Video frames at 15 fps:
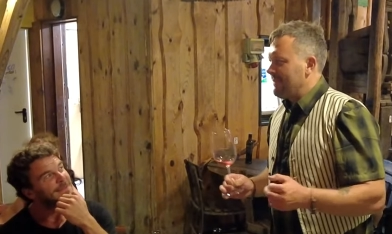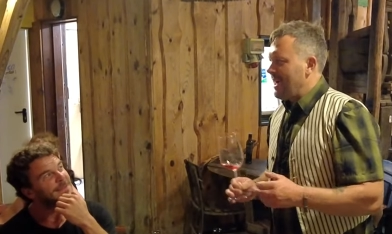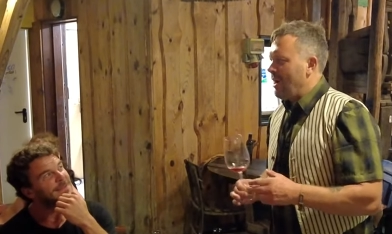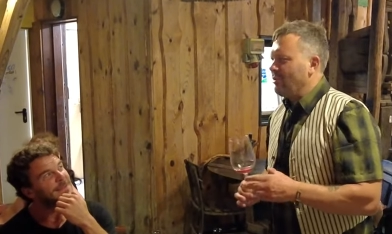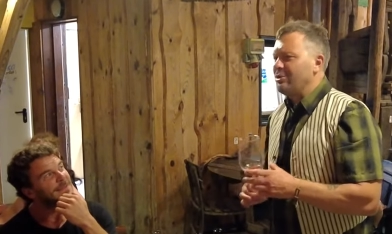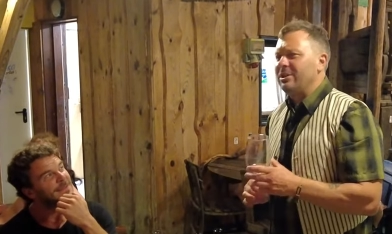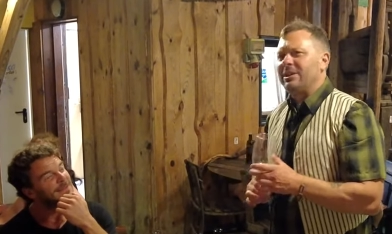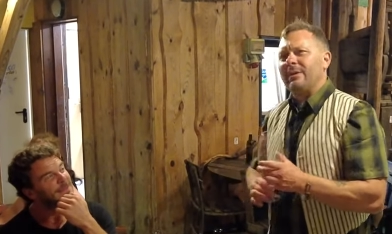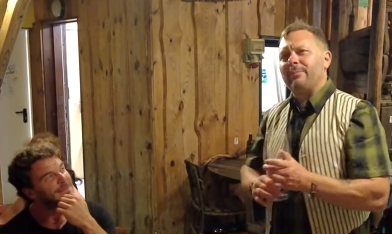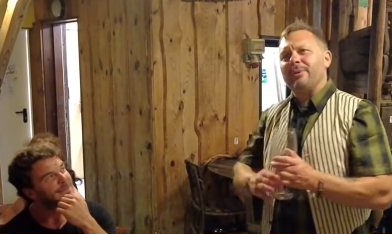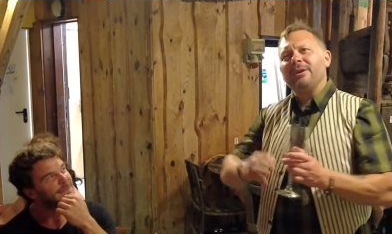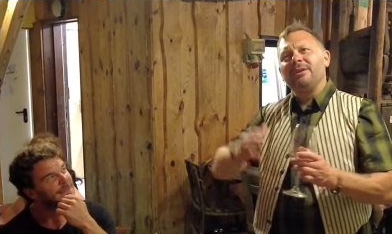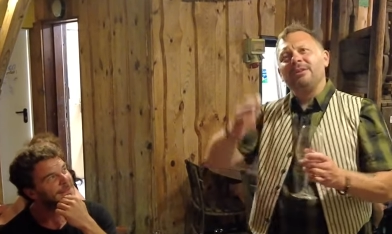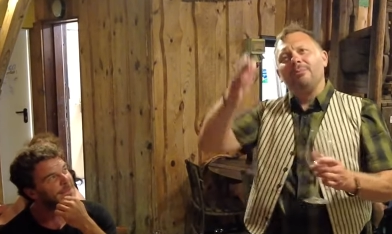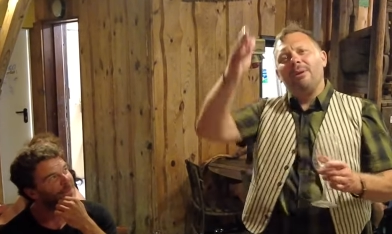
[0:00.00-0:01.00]
Speaker 1: How did they
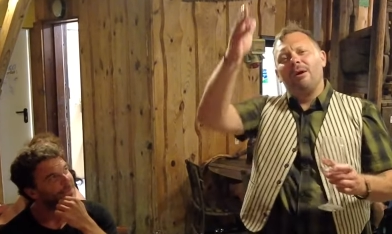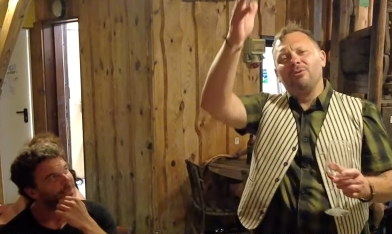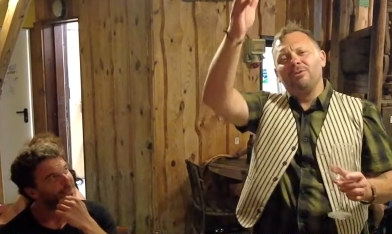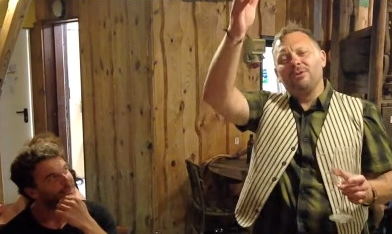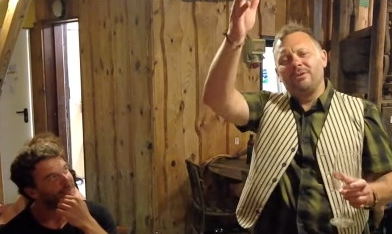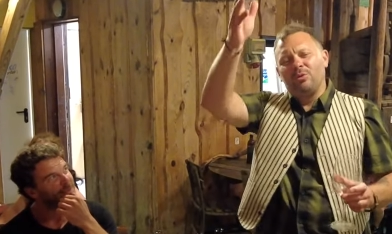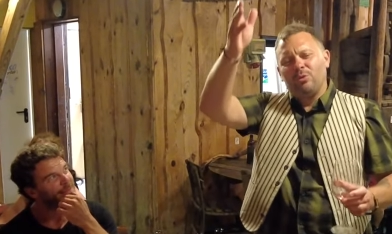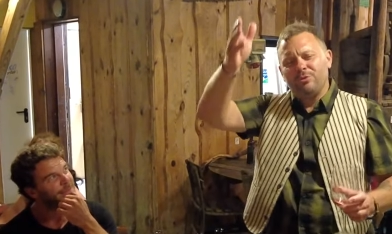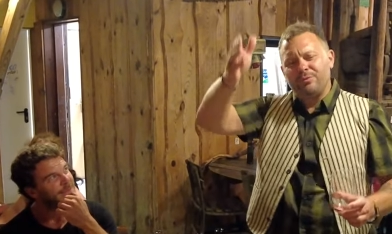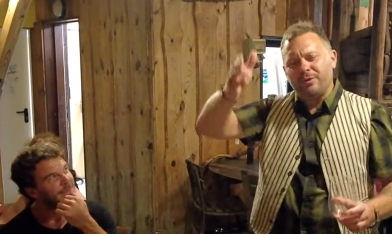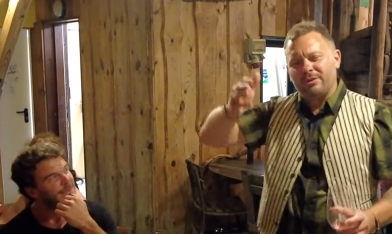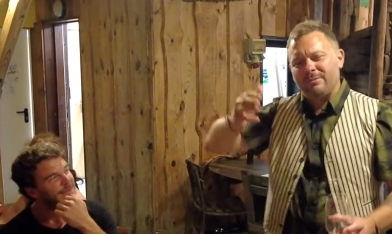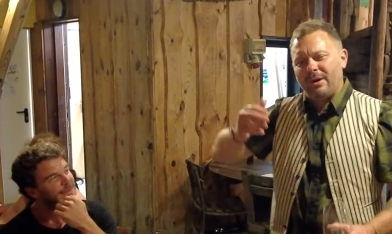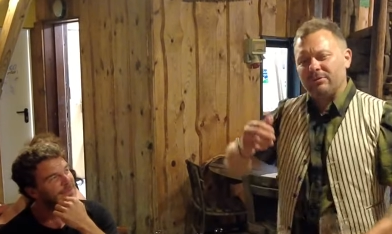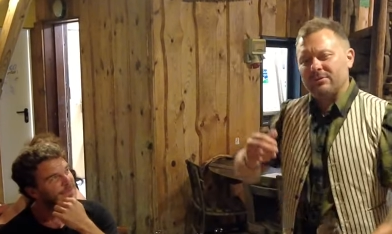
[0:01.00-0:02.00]
bring the, mountain, the wood
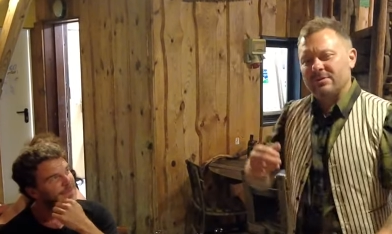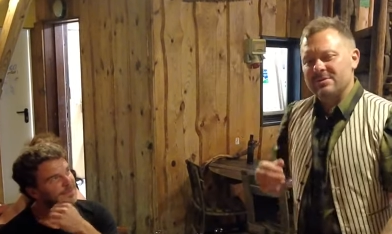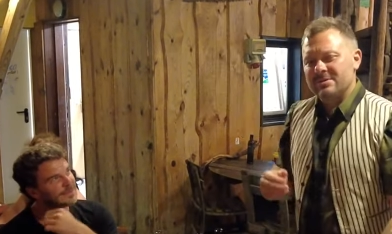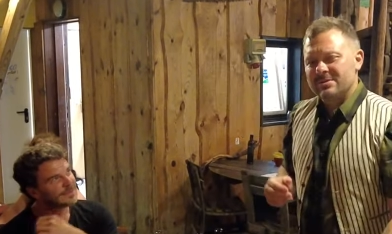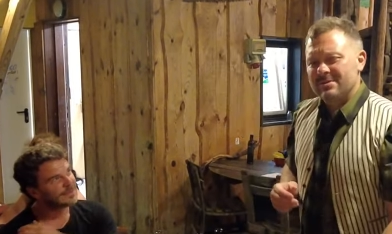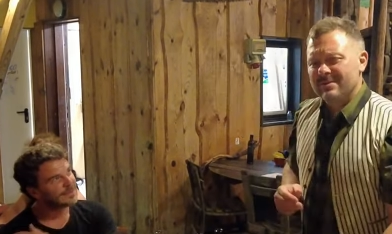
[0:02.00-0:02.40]
from the mountains?